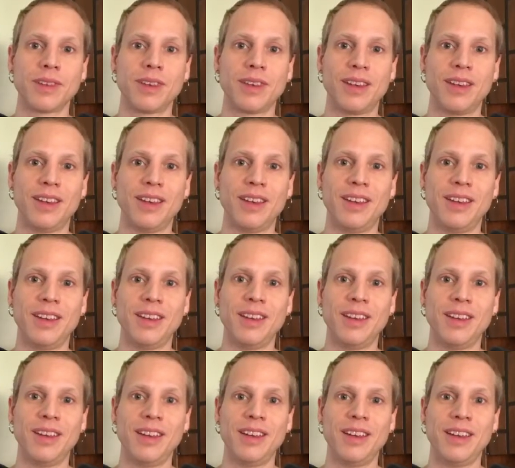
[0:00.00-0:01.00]

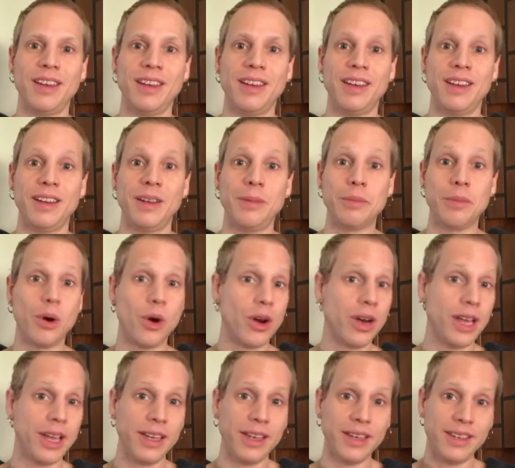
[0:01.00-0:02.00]
Good
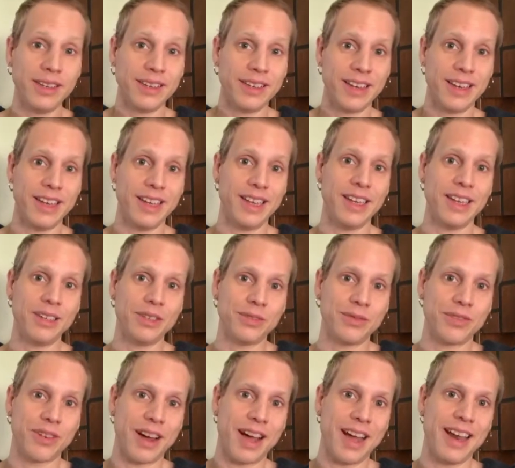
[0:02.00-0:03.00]
morning. It is
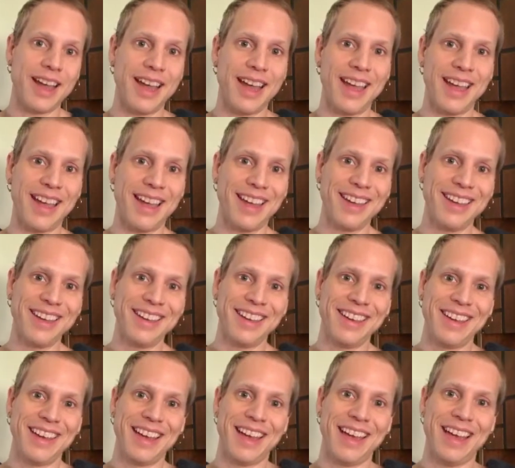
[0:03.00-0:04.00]
Friday,
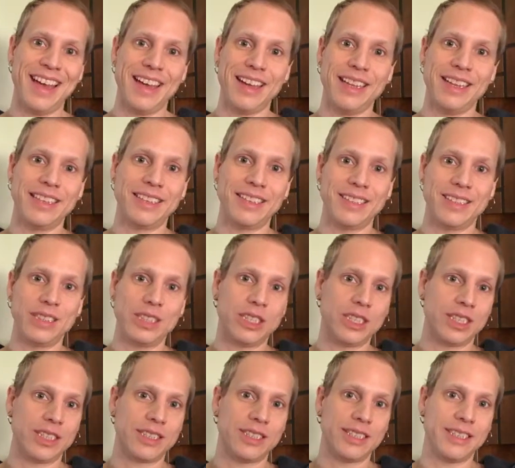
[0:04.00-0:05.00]
and this is
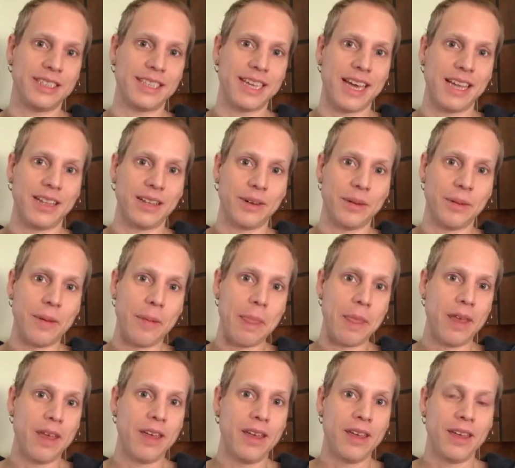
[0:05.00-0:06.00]
Justin Sandler
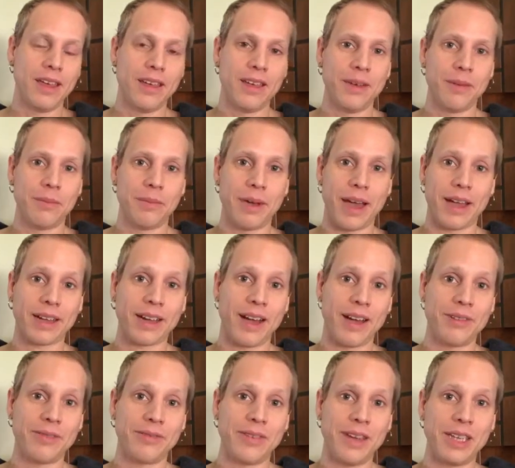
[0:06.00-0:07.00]
back
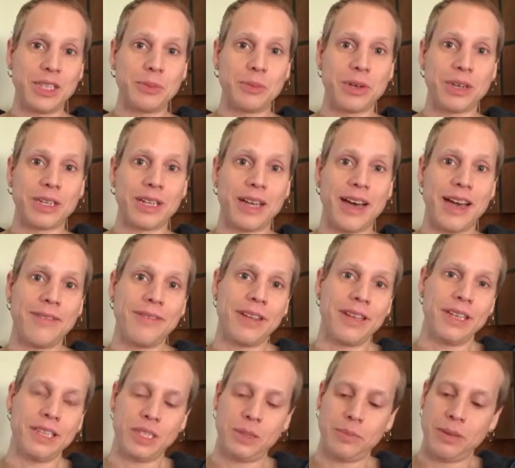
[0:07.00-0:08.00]
on Facebook Live,
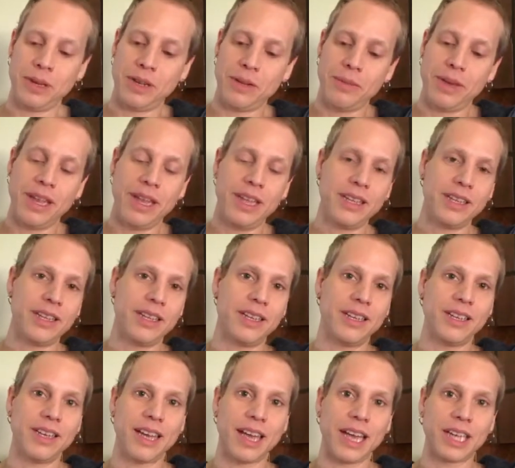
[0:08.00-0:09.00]
and it's been a minute,
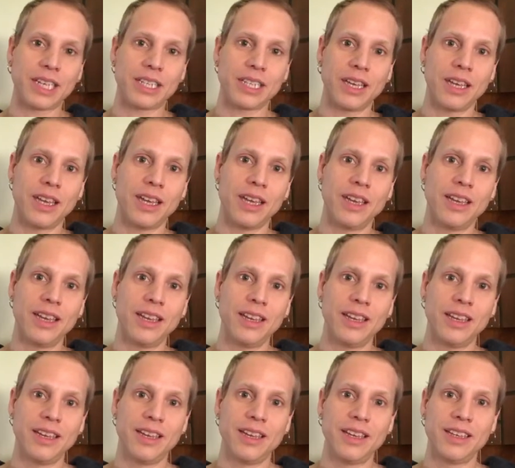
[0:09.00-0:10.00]
actually,
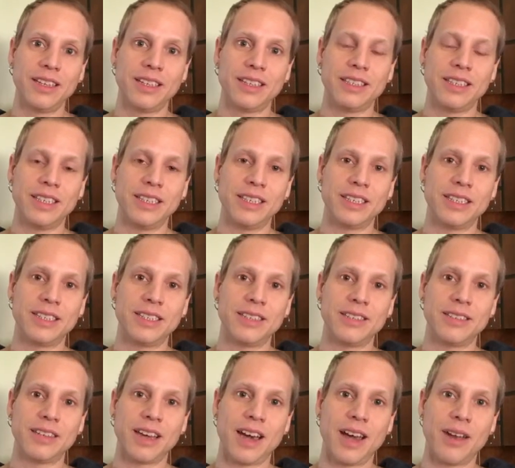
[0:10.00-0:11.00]

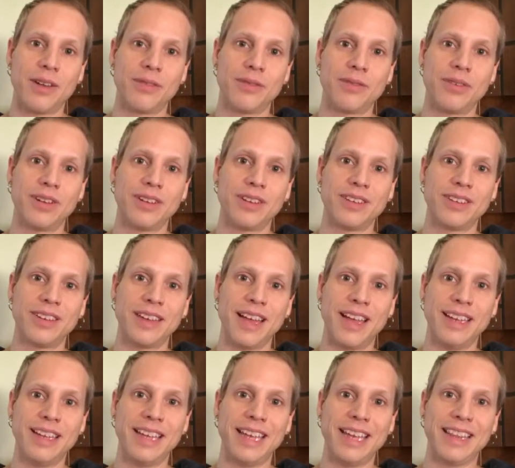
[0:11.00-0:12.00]
since kind of
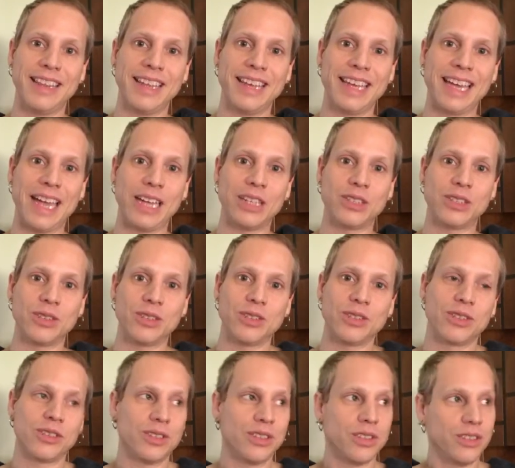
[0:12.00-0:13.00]
ending the
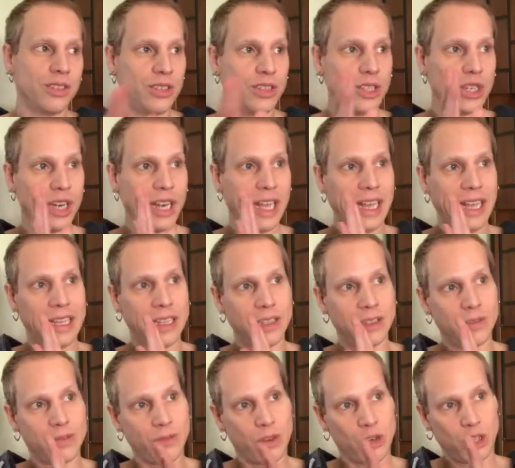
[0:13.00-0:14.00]
Cancer's
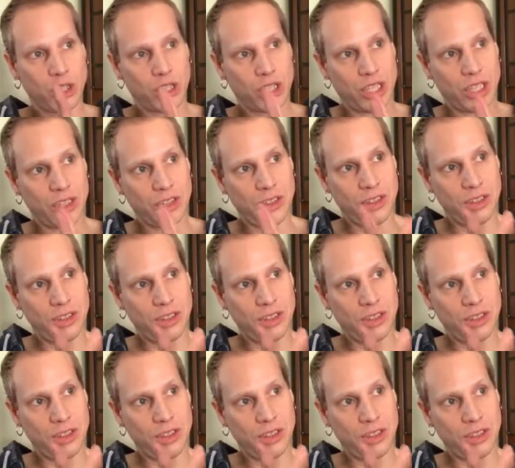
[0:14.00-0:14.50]
Journey's first